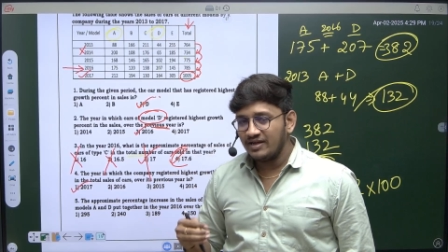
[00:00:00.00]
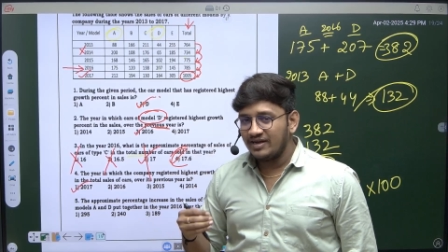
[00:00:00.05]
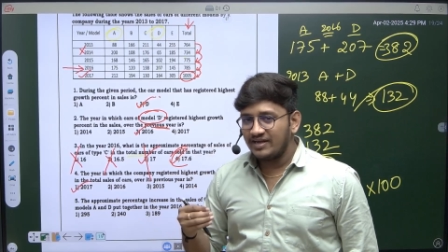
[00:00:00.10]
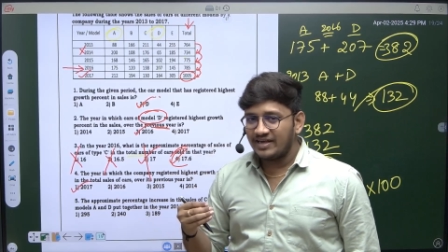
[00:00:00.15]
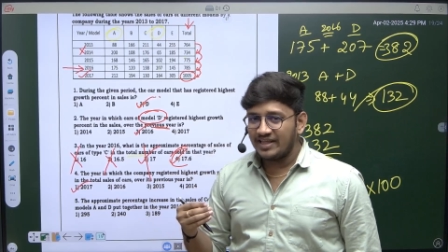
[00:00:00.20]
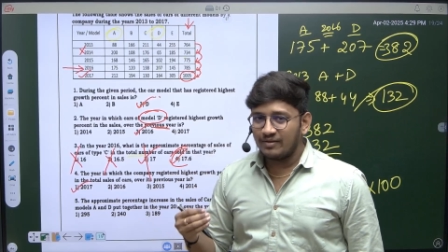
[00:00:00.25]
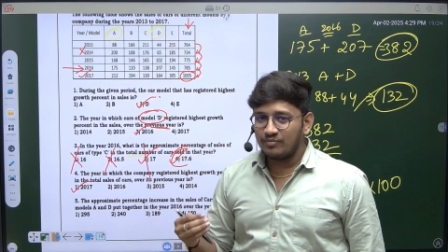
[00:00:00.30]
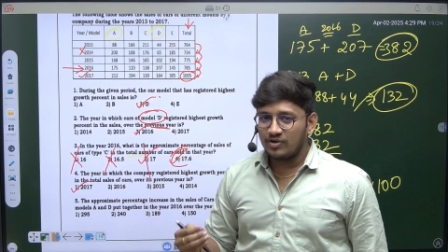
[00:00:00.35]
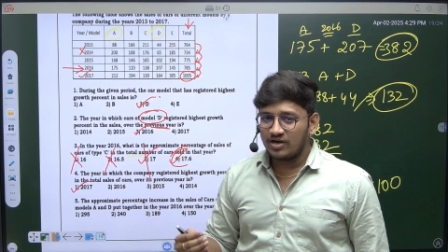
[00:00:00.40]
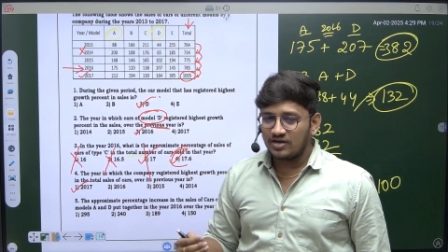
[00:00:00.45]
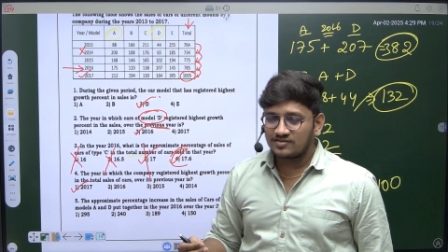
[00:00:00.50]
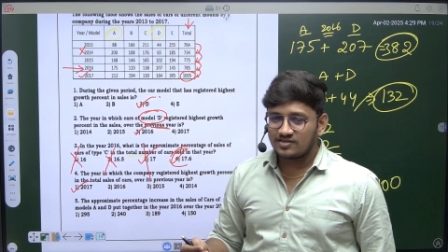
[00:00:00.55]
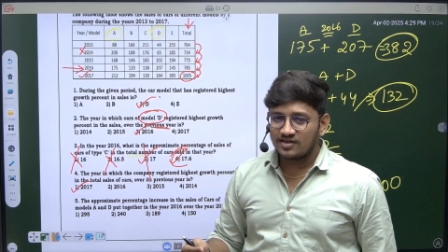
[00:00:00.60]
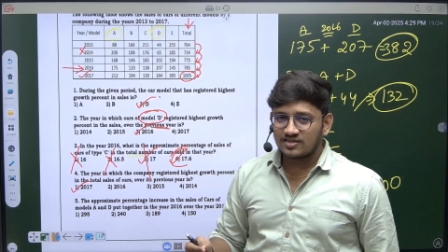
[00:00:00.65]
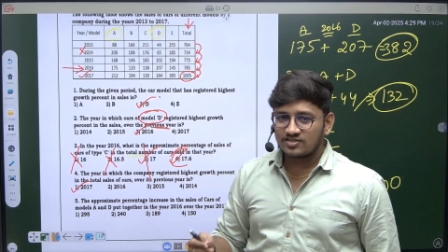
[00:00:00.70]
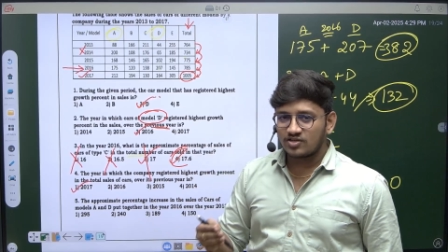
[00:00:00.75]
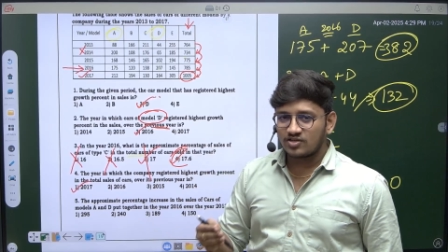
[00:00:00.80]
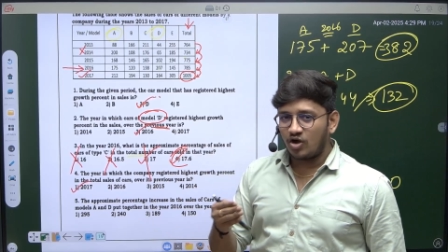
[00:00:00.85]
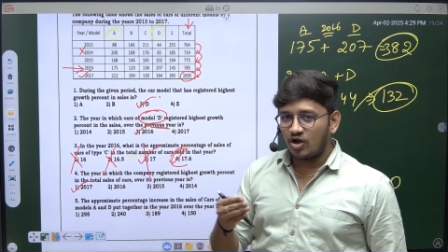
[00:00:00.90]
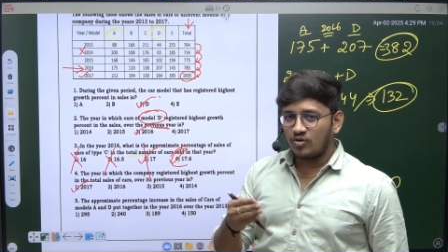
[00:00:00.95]
tabular
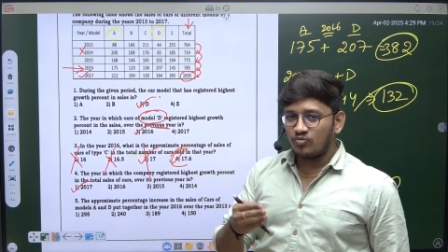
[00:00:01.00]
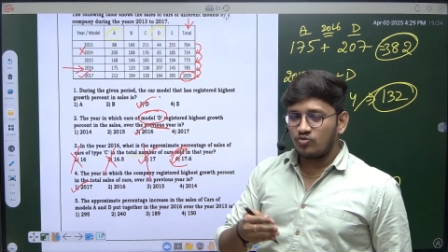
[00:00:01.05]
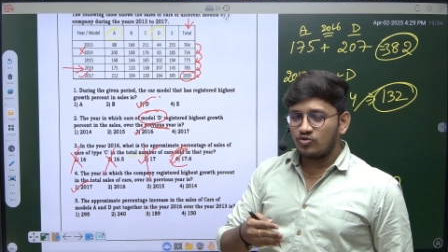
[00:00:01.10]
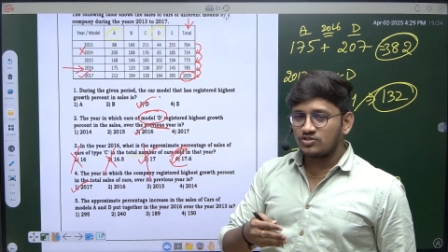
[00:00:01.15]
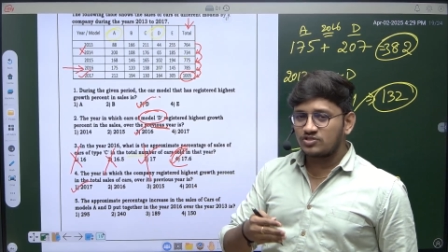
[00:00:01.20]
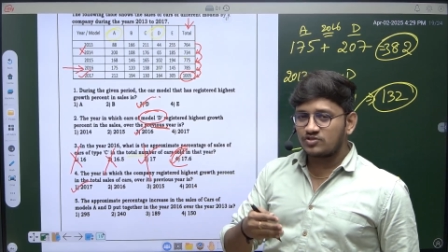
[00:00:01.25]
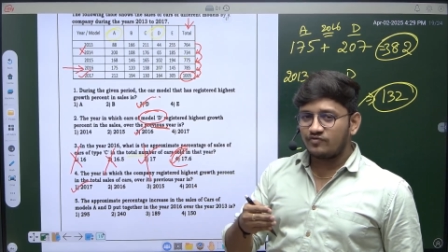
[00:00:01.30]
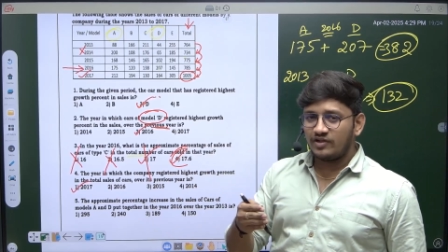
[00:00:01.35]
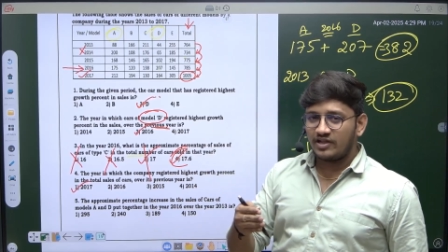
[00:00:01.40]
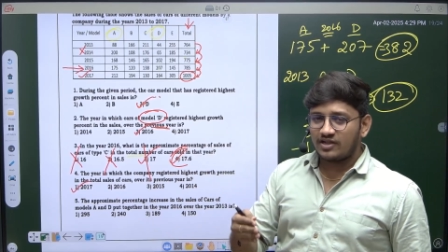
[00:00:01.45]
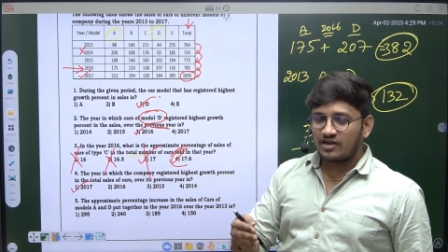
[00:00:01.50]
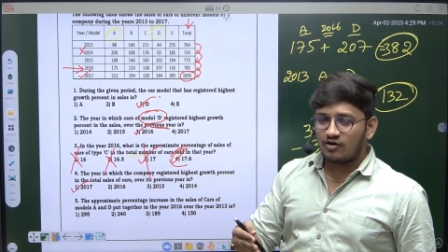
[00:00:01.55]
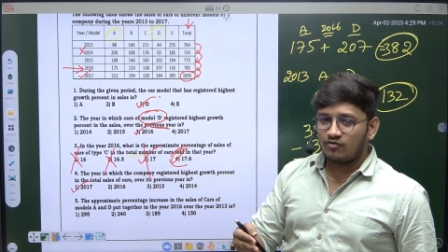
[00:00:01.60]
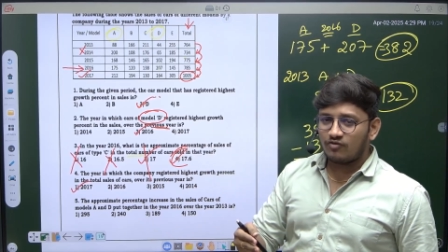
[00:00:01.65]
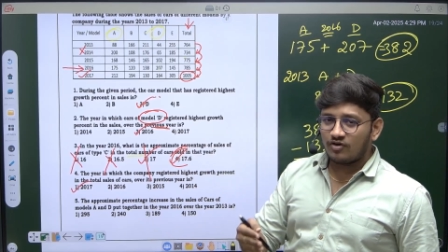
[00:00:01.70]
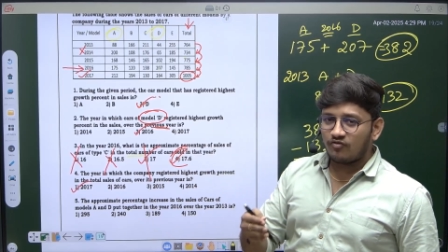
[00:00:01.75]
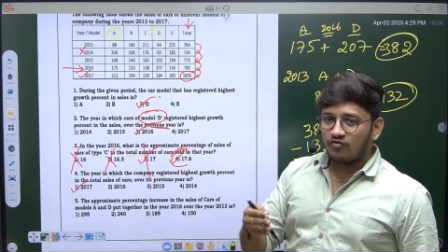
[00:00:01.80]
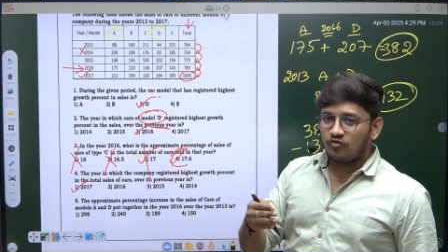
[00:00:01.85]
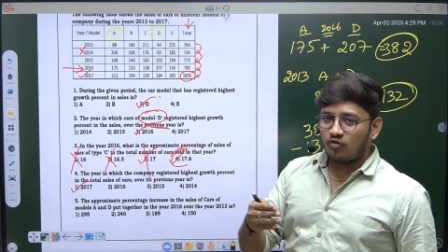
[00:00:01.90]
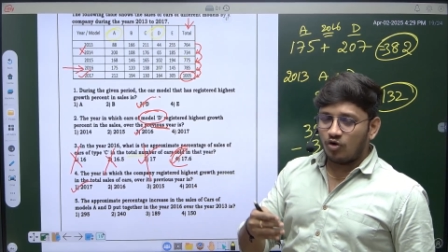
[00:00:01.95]
charts. Almost we
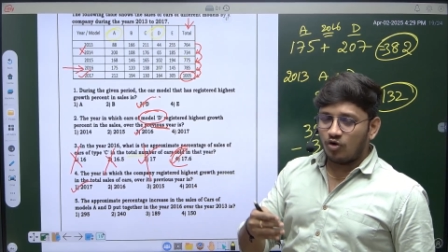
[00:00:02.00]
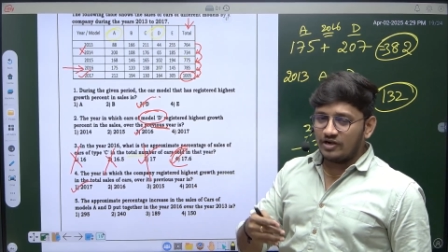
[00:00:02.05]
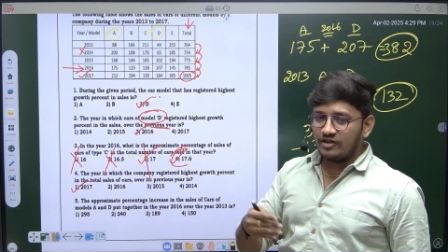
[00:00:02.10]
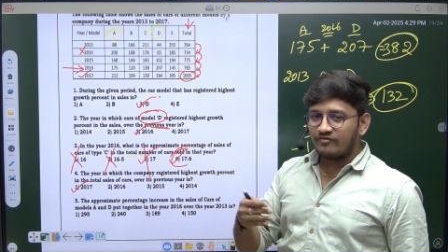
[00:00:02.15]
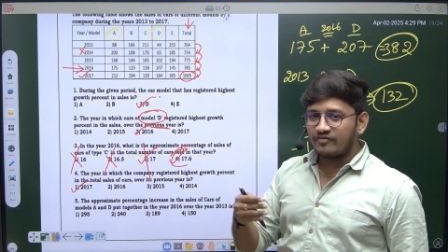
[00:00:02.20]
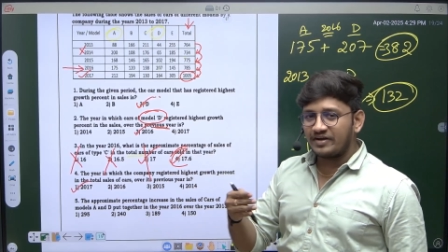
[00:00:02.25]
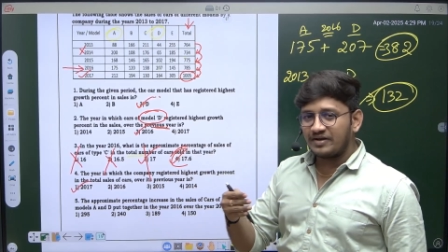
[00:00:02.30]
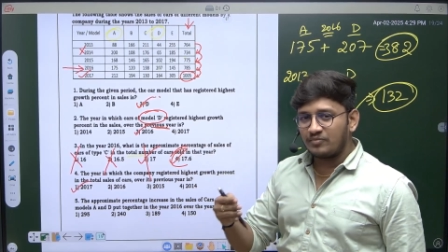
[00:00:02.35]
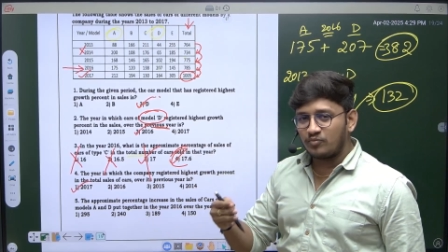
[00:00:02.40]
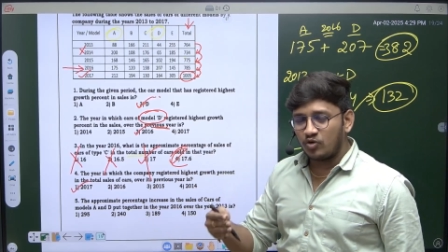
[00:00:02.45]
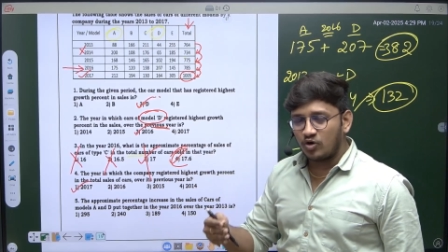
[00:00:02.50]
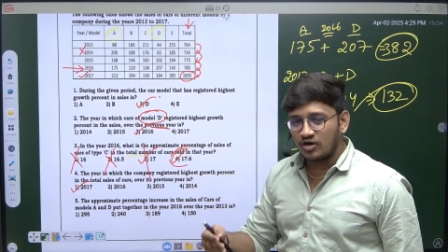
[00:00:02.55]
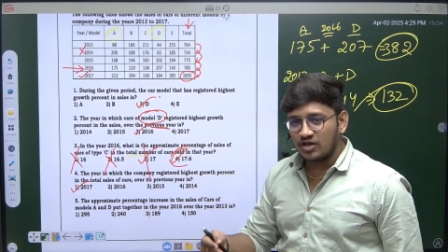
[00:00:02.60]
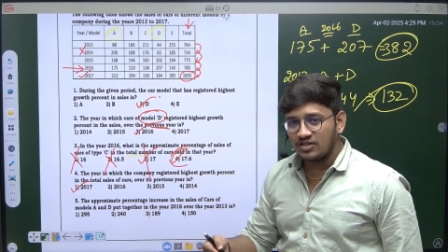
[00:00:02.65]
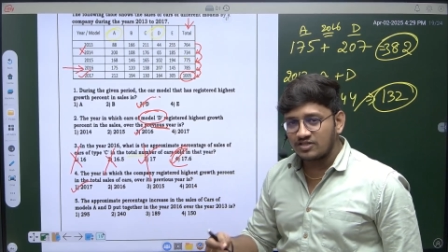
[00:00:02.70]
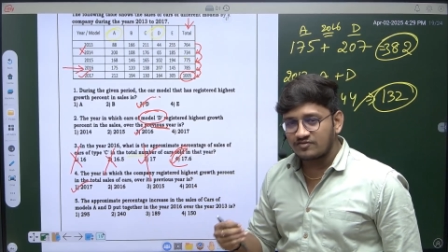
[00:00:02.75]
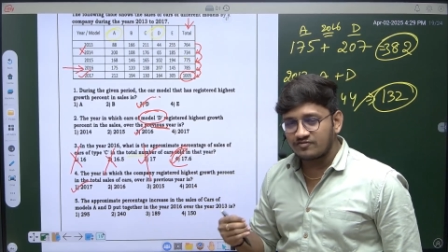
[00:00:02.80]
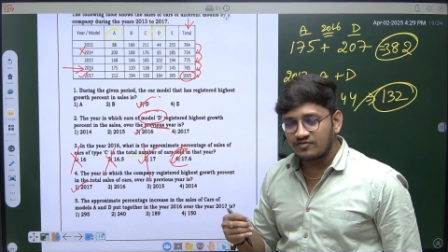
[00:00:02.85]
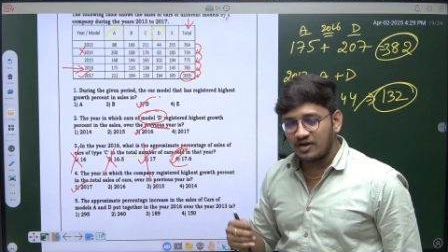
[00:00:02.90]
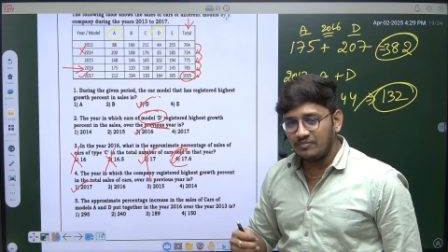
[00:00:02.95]
covered four different
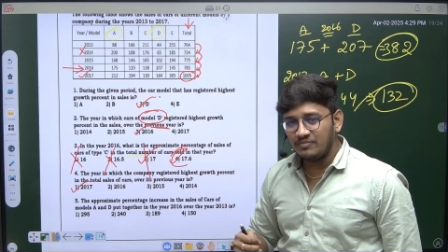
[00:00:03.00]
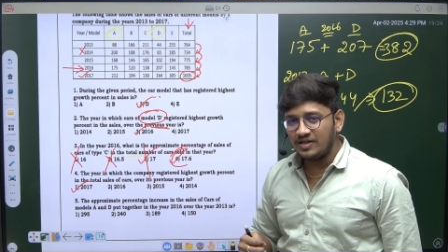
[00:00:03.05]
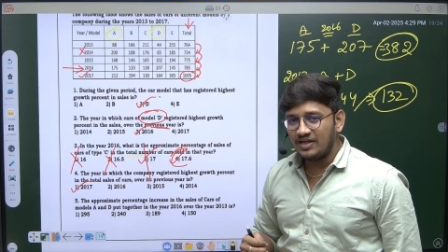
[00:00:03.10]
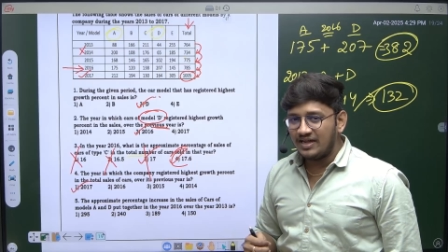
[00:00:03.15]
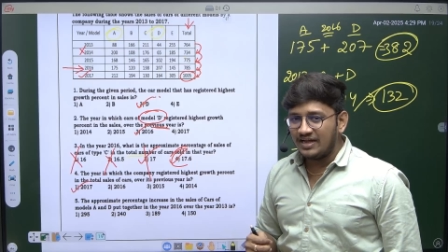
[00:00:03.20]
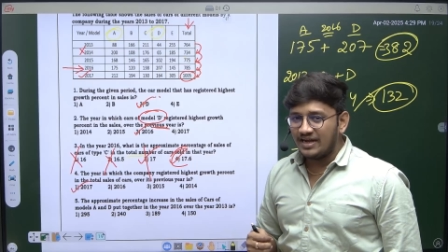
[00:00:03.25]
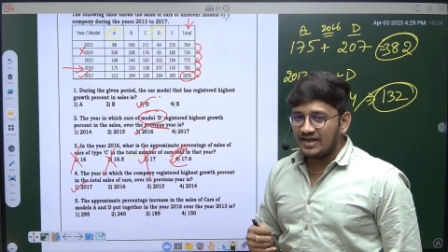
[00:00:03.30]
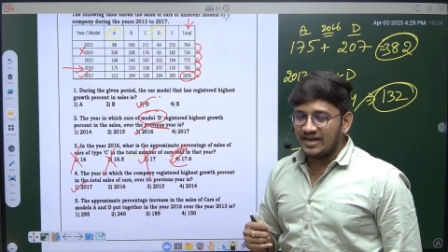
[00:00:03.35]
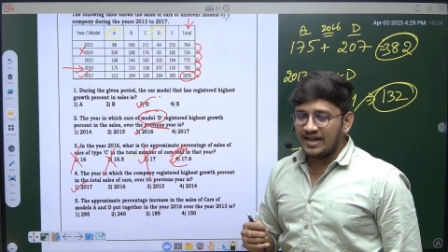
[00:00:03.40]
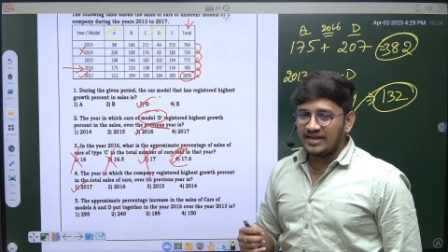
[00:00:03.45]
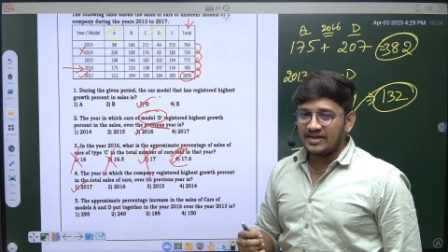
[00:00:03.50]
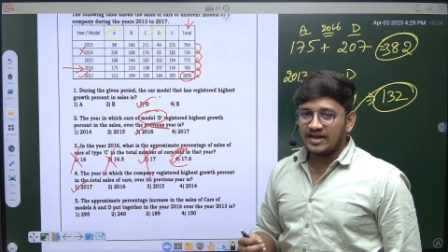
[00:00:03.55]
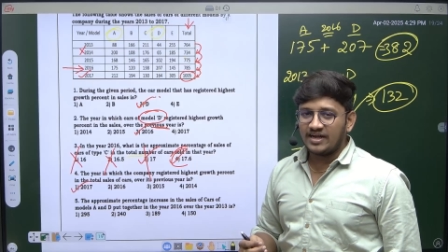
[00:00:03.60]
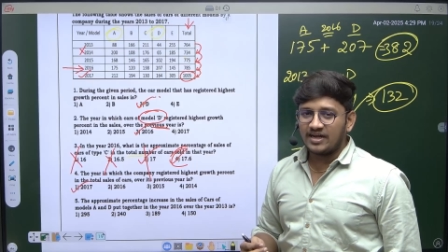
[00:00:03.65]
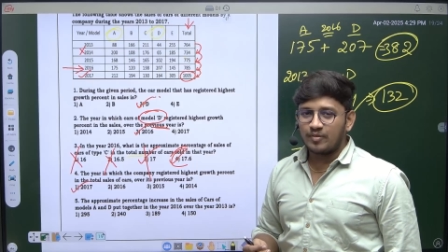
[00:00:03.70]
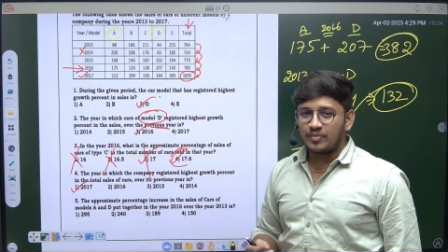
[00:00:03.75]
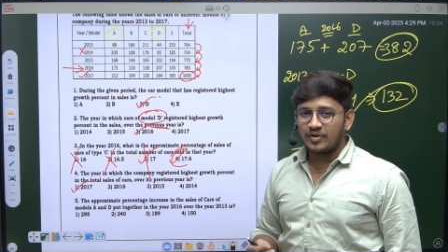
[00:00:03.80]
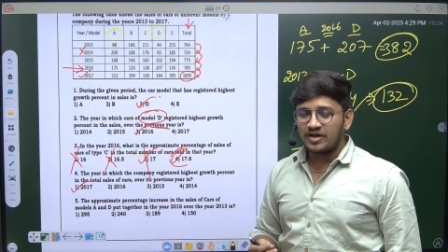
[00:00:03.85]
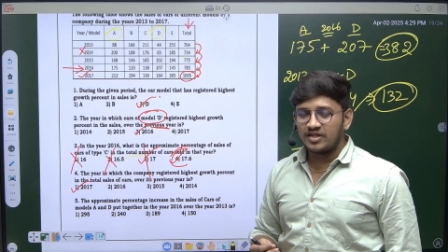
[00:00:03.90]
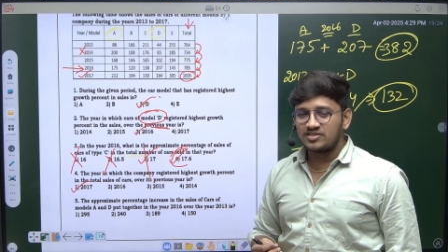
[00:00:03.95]
models from data
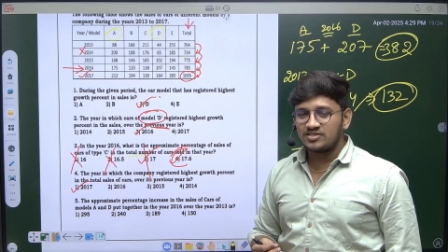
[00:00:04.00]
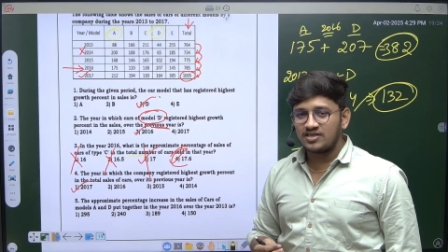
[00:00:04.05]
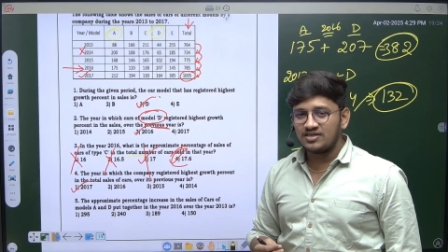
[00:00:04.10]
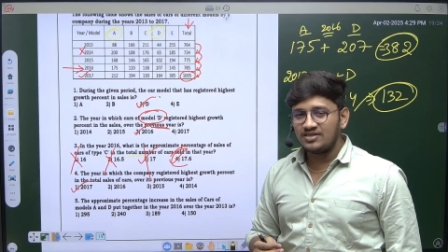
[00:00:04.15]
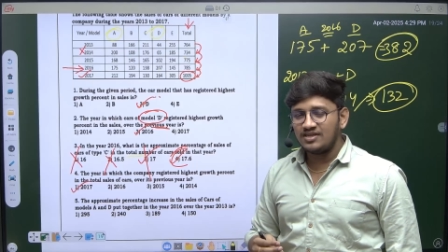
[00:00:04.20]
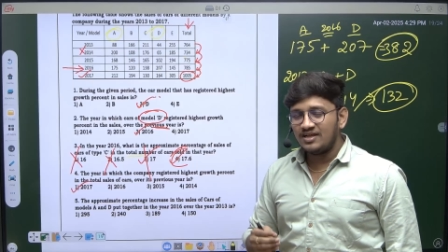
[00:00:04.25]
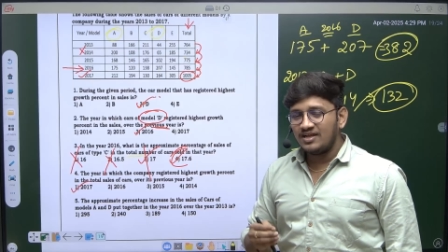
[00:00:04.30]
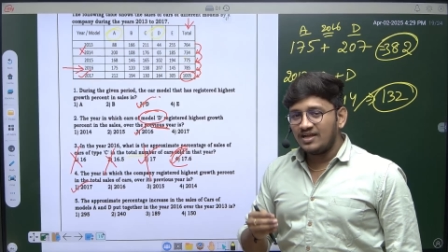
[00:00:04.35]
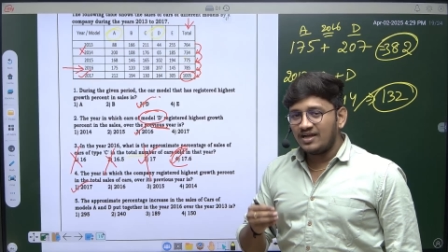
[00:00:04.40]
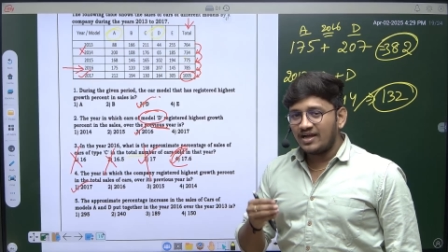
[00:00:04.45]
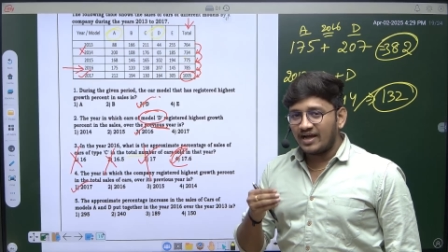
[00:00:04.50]
interpretation.